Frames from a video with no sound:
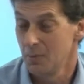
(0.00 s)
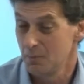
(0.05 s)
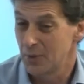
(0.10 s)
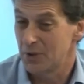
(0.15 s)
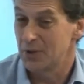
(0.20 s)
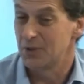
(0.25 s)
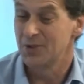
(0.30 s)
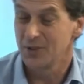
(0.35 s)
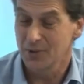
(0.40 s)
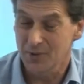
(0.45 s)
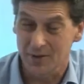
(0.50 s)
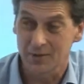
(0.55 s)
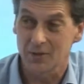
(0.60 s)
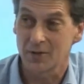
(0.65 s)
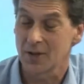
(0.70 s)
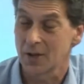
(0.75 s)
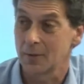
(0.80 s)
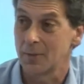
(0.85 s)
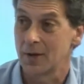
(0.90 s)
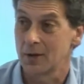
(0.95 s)
but you do have to
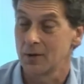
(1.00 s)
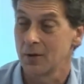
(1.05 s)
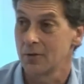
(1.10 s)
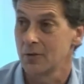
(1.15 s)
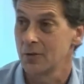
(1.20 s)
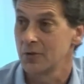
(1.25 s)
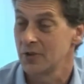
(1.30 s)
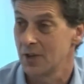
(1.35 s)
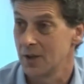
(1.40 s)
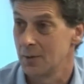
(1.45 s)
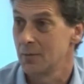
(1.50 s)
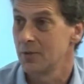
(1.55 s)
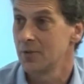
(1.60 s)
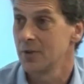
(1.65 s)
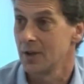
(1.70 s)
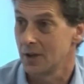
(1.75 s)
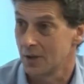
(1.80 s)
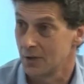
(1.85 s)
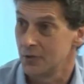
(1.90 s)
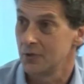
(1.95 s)
think about a lot of the same
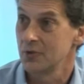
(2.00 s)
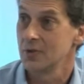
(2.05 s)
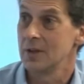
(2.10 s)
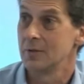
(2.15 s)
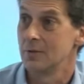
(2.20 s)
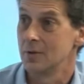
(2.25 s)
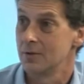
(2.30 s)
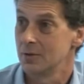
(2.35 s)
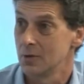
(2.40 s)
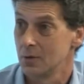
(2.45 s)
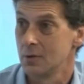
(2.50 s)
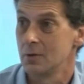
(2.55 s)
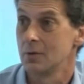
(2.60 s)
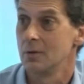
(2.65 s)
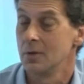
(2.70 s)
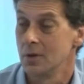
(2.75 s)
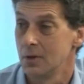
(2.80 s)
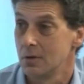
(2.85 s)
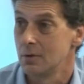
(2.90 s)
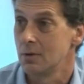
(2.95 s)
things, even if
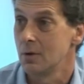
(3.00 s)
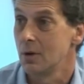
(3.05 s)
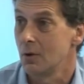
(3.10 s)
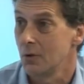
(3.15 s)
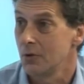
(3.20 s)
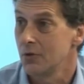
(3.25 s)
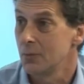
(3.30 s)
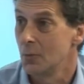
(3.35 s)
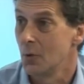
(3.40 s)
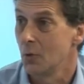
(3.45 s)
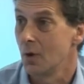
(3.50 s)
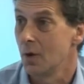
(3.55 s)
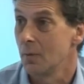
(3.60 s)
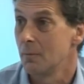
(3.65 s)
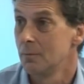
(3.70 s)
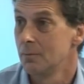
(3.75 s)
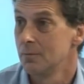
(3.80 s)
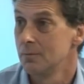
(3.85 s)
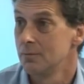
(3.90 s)
you're a lot smaller.